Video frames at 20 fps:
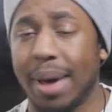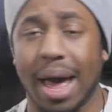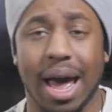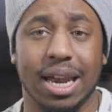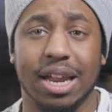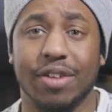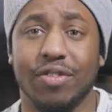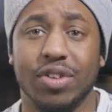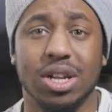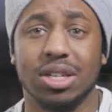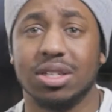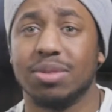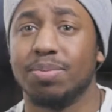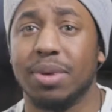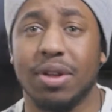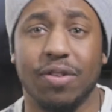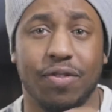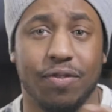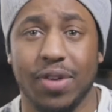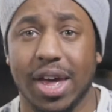And if it doesn't
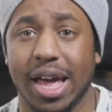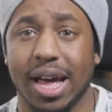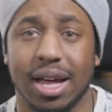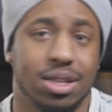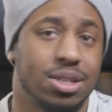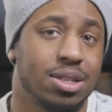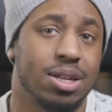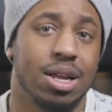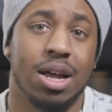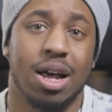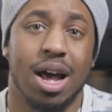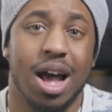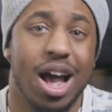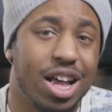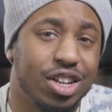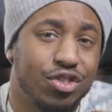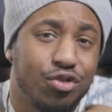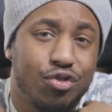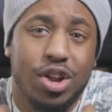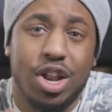be fixed,
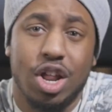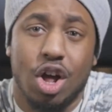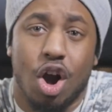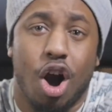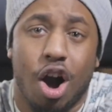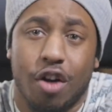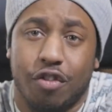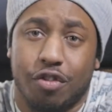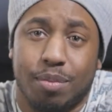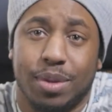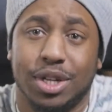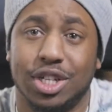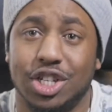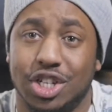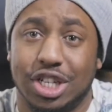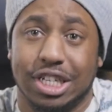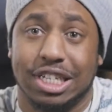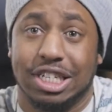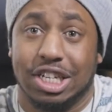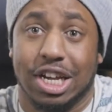it's really hard for me to
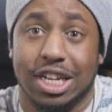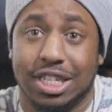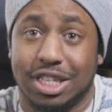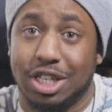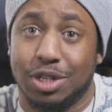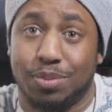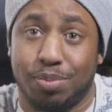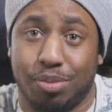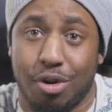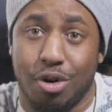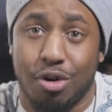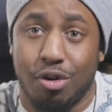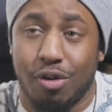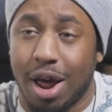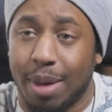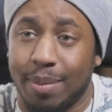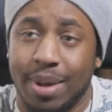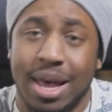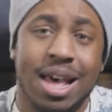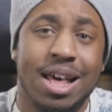suggest this
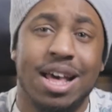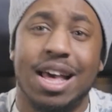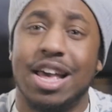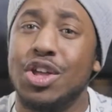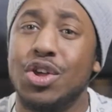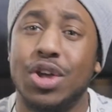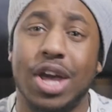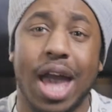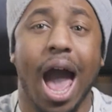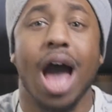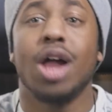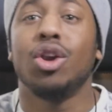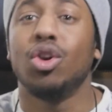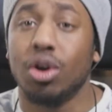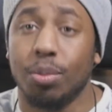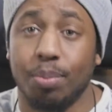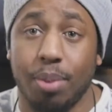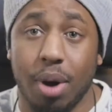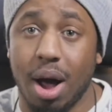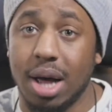program. You can
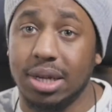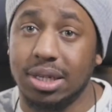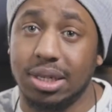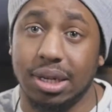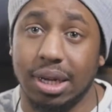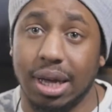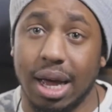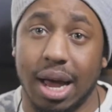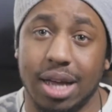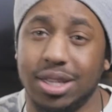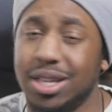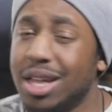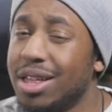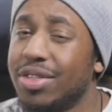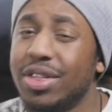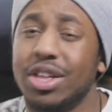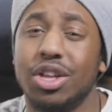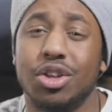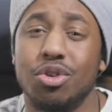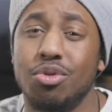look past it, guys. I
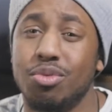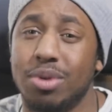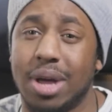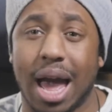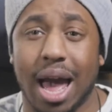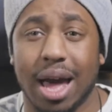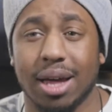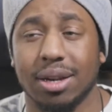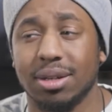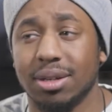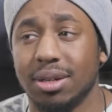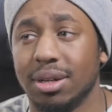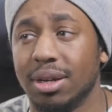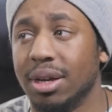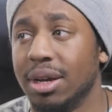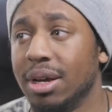think you can.